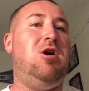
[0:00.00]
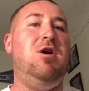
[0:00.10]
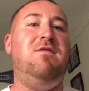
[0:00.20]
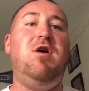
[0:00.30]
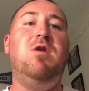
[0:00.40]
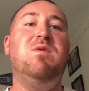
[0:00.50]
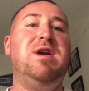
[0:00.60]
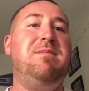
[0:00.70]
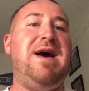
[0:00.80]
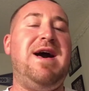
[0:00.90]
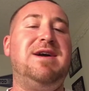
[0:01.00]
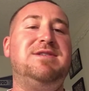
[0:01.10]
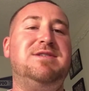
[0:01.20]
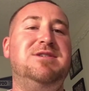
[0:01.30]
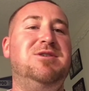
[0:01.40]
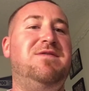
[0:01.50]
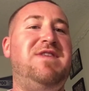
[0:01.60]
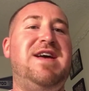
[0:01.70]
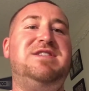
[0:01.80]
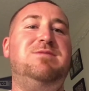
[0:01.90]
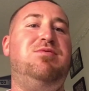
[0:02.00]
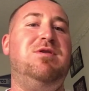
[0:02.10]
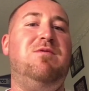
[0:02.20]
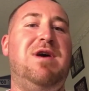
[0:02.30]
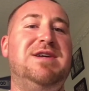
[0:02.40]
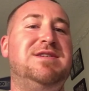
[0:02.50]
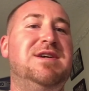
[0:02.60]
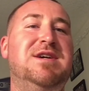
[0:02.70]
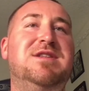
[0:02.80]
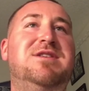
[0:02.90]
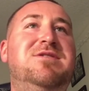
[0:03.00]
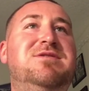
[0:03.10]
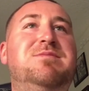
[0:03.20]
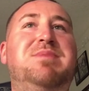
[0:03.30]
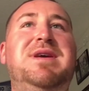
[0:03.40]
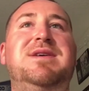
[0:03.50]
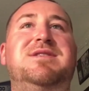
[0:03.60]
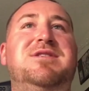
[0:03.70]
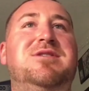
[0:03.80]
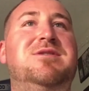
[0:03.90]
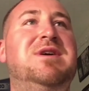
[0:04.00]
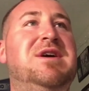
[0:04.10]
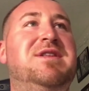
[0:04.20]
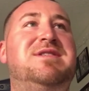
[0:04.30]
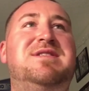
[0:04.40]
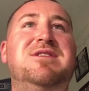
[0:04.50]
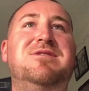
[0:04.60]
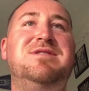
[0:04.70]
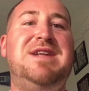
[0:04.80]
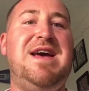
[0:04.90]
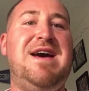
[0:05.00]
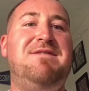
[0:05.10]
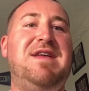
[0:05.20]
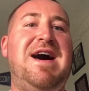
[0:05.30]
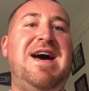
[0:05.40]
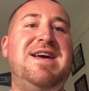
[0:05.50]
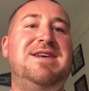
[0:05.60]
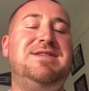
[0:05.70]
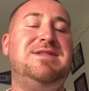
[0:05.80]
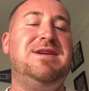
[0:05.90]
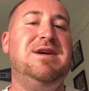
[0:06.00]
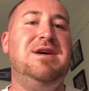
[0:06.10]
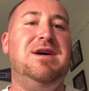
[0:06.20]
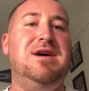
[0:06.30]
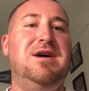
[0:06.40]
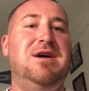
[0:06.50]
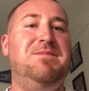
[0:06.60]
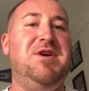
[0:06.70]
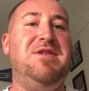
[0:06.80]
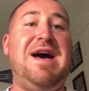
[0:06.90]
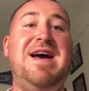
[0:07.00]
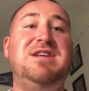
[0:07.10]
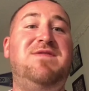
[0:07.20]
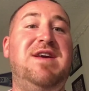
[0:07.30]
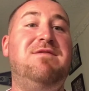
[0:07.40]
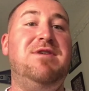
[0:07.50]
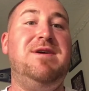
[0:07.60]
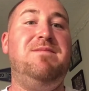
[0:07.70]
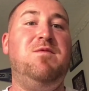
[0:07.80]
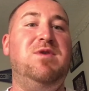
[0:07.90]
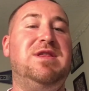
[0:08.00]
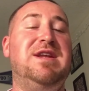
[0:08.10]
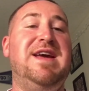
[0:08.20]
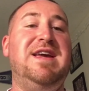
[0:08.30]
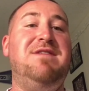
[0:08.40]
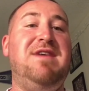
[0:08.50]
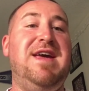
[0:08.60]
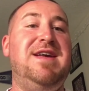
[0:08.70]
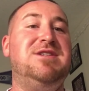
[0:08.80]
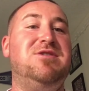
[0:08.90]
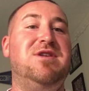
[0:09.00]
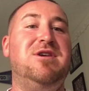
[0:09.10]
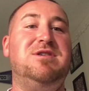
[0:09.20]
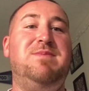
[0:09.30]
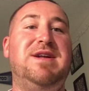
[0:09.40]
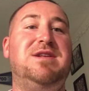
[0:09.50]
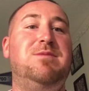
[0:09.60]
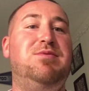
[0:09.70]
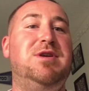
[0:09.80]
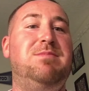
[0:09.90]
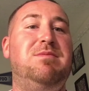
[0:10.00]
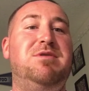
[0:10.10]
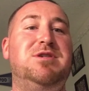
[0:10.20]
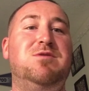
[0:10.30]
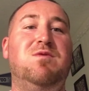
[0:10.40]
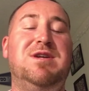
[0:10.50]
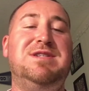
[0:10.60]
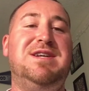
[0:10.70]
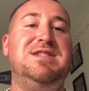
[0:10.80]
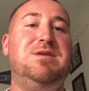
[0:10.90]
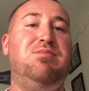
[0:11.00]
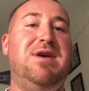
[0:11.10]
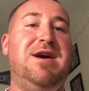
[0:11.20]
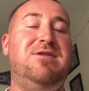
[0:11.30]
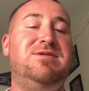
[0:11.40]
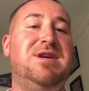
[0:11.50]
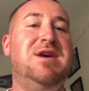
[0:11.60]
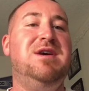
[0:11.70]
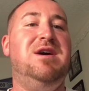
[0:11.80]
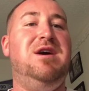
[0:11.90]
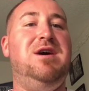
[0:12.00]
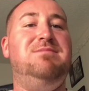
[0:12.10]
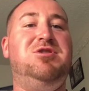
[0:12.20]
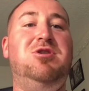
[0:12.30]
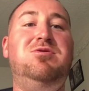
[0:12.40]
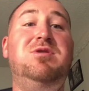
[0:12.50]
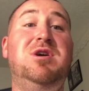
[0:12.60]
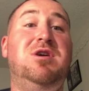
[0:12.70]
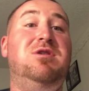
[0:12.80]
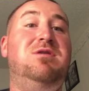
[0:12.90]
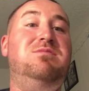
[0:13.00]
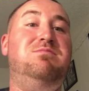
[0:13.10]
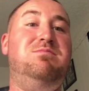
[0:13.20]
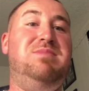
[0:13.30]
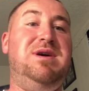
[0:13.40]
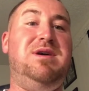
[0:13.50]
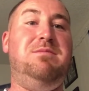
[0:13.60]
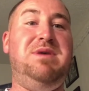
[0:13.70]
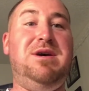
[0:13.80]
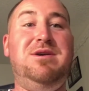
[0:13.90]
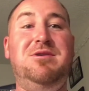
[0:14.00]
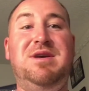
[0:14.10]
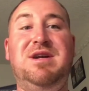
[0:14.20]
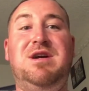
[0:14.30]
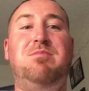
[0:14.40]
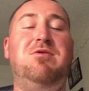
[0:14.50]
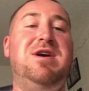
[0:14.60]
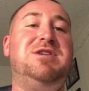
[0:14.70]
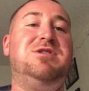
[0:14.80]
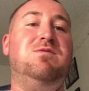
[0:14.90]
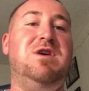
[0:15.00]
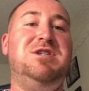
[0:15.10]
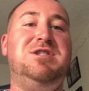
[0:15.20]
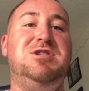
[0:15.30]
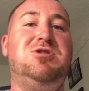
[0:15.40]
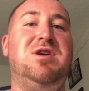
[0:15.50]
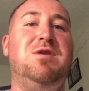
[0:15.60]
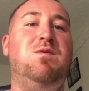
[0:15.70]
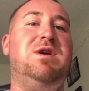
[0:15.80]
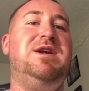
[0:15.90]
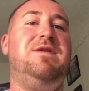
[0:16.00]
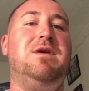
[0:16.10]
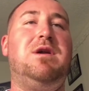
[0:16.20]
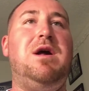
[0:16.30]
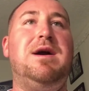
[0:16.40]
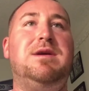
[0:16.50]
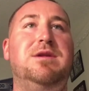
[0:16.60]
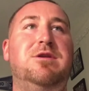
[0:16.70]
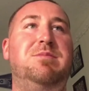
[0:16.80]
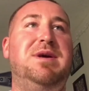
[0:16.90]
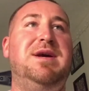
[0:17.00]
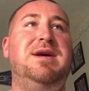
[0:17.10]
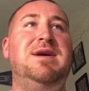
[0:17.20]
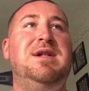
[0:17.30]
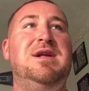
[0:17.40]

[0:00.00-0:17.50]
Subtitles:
of all running backs, fantasy point wise. The dude's a beast, The Steelers, they have the highest. They're the highest favorite with the -8, so they're expected to put up a bunch of runs against the Browns. Bell, he'll get a couple extra rushes, trying to run down the clock a little bit.